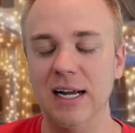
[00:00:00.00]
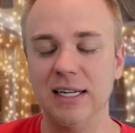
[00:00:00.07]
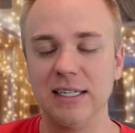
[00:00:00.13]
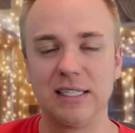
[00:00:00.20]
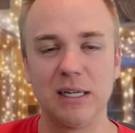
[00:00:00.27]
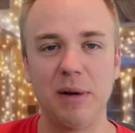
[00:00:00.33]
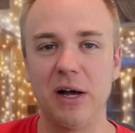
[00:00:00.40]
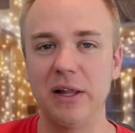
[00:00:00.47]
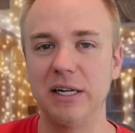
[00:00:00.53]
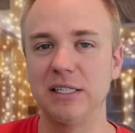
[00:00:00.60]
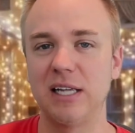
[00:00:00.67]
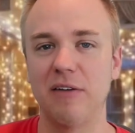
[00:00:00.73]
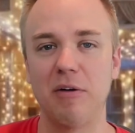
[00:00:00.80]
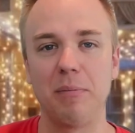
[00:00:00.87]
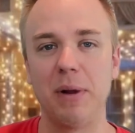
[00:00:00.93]
Somehow they
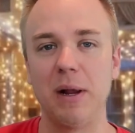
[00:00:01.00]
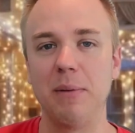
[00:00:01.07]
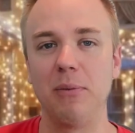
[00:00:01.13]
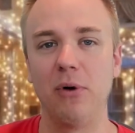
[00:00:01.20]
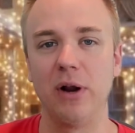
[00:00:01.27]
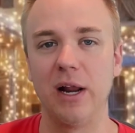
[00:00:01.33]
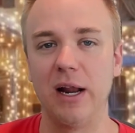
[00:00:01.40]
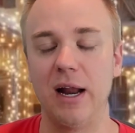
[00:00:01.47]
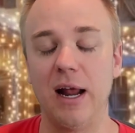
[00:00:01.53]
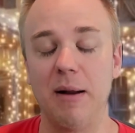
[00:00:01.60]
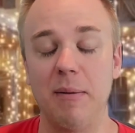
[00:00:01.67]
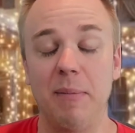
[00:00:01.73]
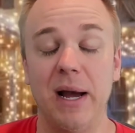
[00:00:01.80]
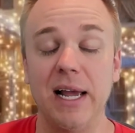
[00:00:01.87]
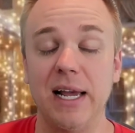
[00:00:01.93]
just have it pinpointed,
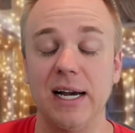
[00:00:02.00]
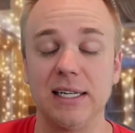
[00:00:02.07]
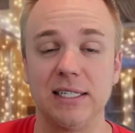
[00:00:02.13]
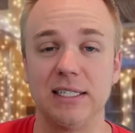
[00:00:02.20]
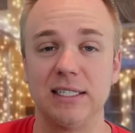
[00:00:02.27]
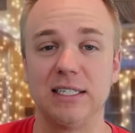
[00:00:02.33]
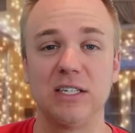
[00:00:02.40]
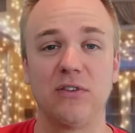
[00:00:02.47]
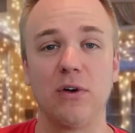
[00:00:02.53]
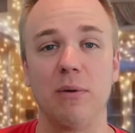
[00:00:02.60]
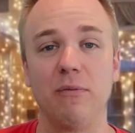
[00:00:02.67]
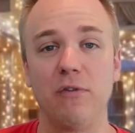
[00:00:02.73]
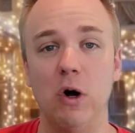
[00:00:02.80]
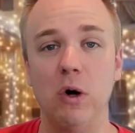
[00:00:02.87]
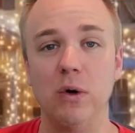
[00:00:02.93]
and my guess is it's
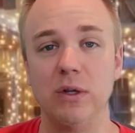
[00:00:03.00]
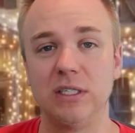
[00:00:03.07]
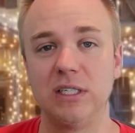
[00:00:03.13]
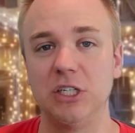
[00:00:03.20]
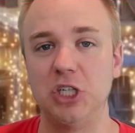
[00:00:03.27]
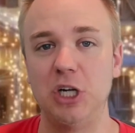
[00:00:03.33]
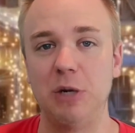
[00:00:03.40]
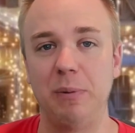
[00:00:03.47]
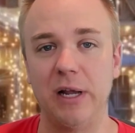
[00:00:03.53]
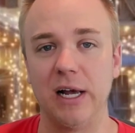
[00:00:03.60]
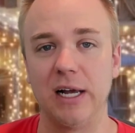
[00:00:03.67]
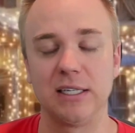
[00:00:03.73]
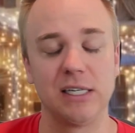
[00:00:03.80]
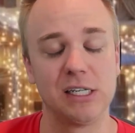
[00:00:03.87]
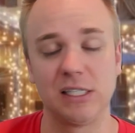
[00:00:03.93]
from phones, the
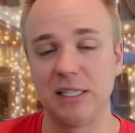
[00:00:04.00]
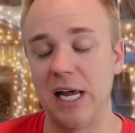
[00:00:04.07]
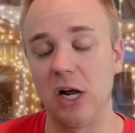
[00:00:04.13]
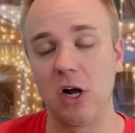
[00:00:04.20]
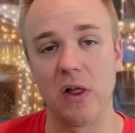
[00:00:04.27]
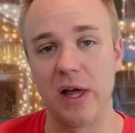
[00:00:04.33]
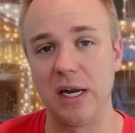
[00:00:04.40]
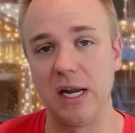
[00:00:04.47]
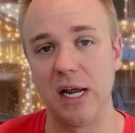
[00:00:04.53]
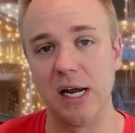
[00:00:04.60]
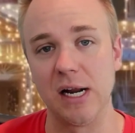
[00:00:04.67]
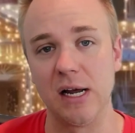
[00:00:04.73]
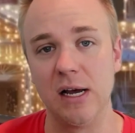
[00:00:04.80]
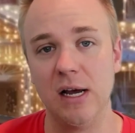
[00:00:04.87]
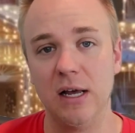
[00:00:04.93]
GPS. They just take all that
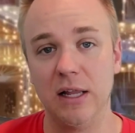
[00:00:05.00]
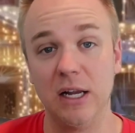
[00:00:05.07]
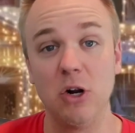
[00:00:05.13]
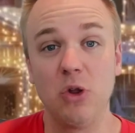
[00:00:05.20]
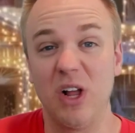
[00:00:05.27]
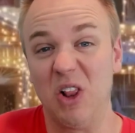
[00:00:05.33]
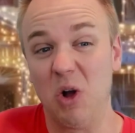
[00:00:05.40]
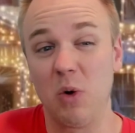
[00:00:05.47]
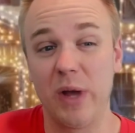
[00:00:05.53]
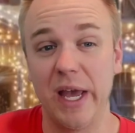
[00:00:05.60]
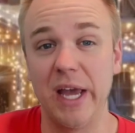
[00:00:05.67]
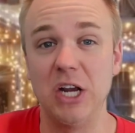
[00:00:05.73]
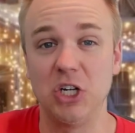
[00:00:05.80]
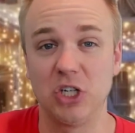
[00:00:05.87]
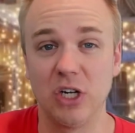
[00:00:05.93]
data. They know the
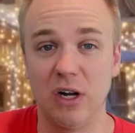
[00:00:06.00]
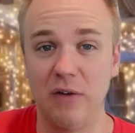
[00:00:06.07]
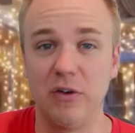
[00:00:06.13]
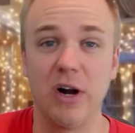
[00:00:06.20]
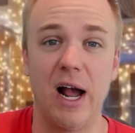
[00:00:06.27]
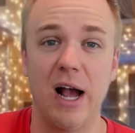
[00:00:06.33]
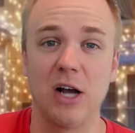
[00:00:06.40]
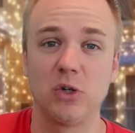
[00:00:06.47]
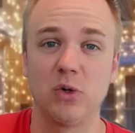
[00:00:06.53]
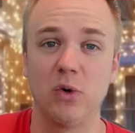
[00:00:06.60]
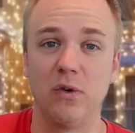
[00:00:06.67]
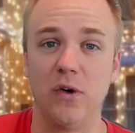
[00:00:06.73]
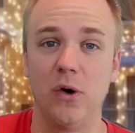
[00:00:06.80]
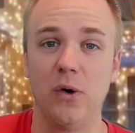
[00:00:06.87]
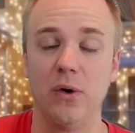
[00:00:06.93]
location of your actual
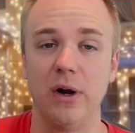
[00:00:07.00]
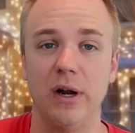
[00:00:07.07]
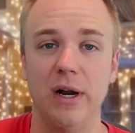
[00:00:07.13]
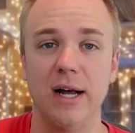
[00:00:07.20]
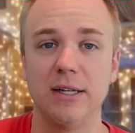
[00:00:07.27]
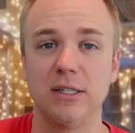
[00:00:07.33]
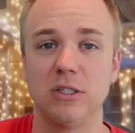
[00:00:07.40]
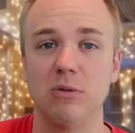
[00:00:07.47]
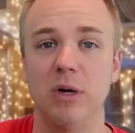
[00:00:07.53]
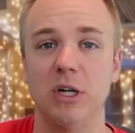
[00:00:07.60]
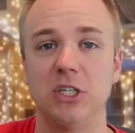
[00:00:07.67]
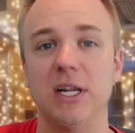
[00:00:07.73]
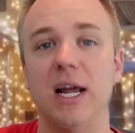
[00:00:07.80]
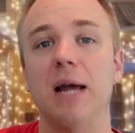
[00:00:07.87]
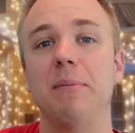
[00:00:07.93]
phone, not so
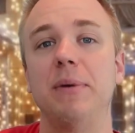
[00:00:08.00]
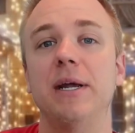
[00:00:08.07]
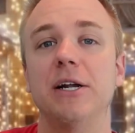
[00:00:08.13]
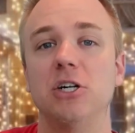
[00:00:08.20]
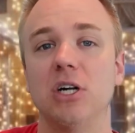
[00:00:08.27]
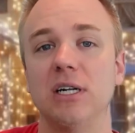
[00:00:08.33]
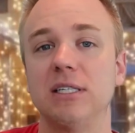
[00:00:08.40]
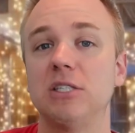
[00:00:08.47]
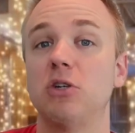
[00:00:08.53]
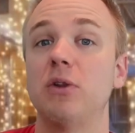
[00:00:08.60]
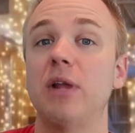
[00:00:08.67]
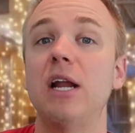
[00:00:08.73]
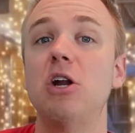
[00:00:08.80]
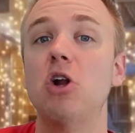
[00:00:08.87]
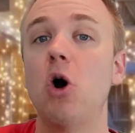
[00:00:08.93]
much the IP address. So
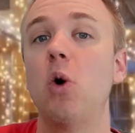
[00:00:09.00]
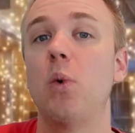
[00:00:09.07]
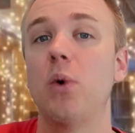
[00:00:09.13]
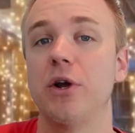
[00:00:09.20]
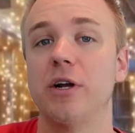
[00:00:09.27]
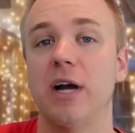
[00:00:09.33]
they know where